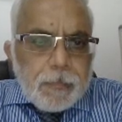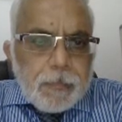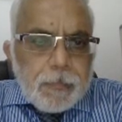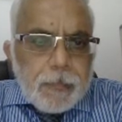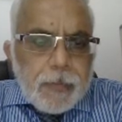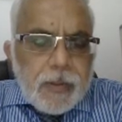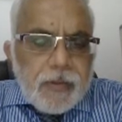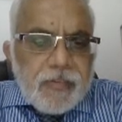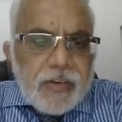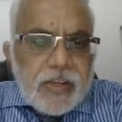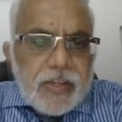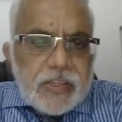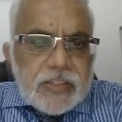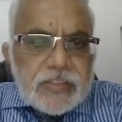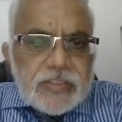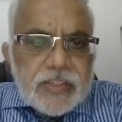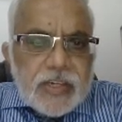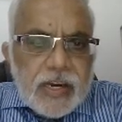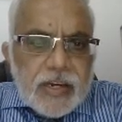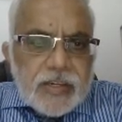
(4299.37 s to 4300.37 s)
there are various
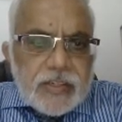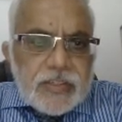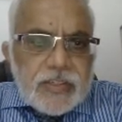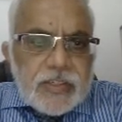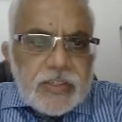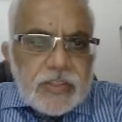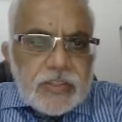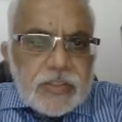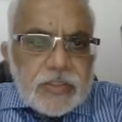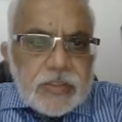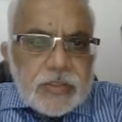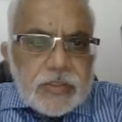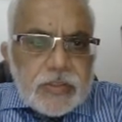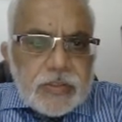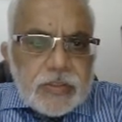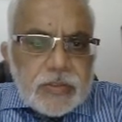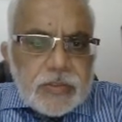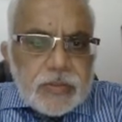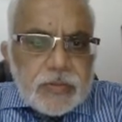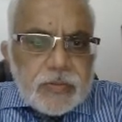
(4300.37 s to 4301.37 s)
strategies
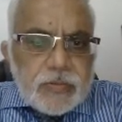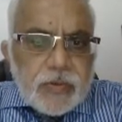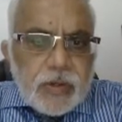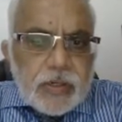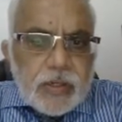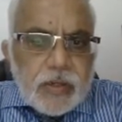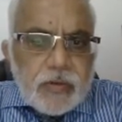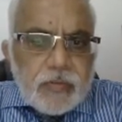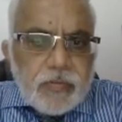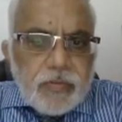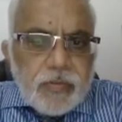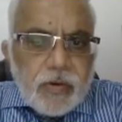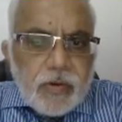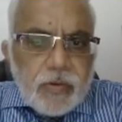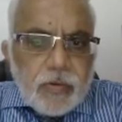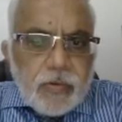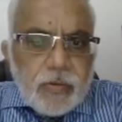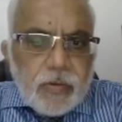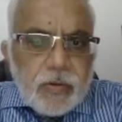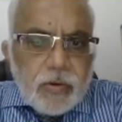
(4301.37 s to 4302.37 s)
one can
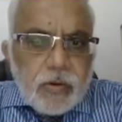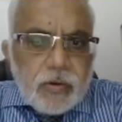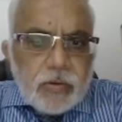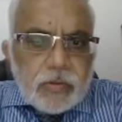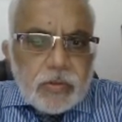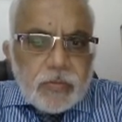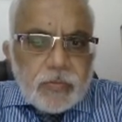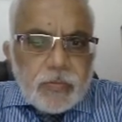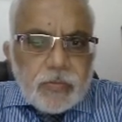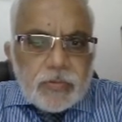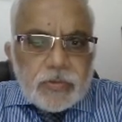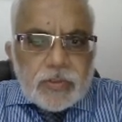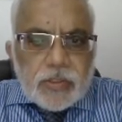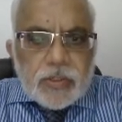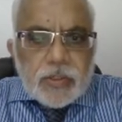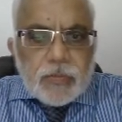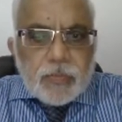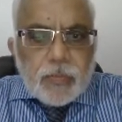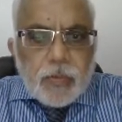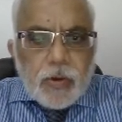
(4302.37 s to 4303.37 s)
follow or
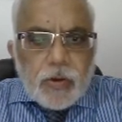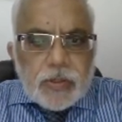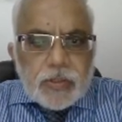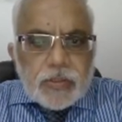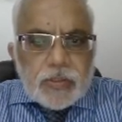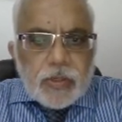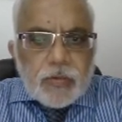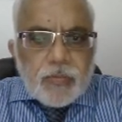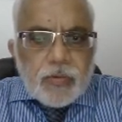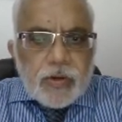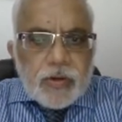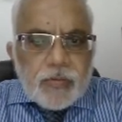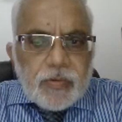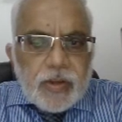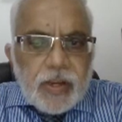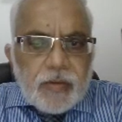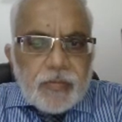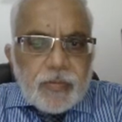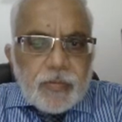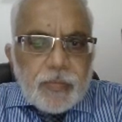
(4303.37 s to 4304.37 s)
certain point that one we
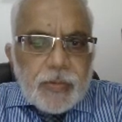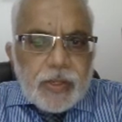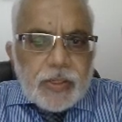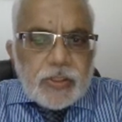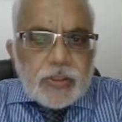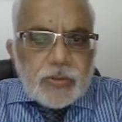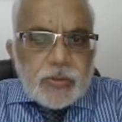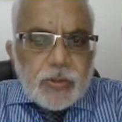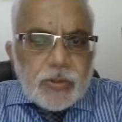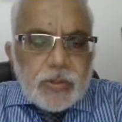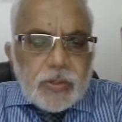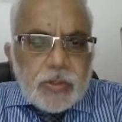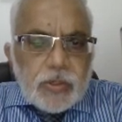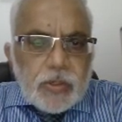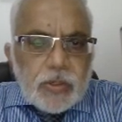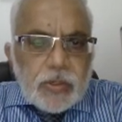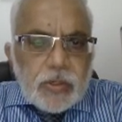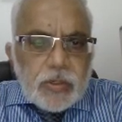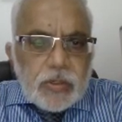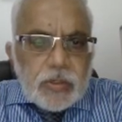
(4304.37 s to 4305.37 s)
have to make sure
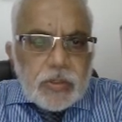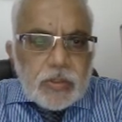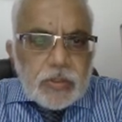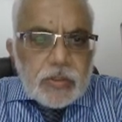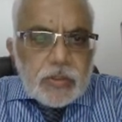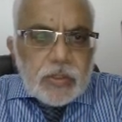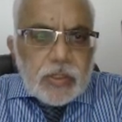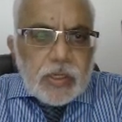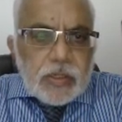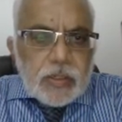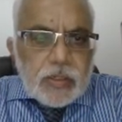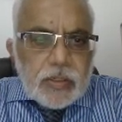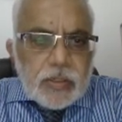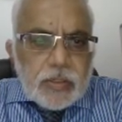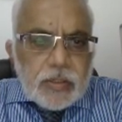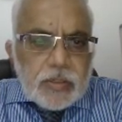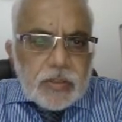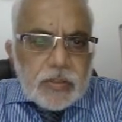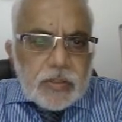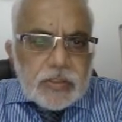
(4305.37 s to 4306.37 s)
that
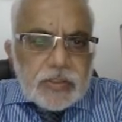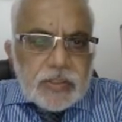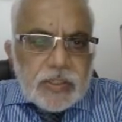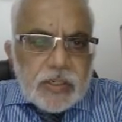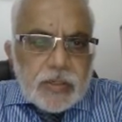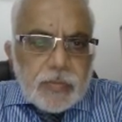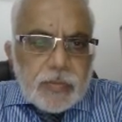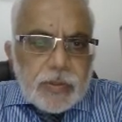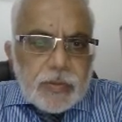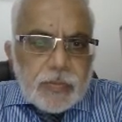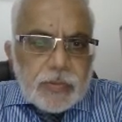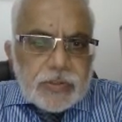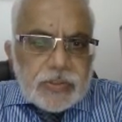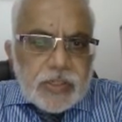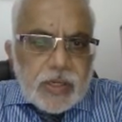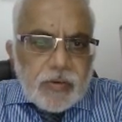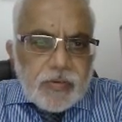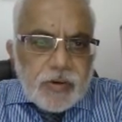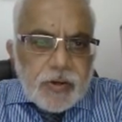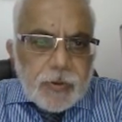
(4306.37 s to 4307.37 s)
the settlement must
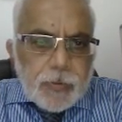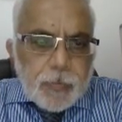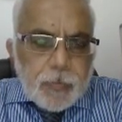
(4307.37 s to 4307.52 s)
cover.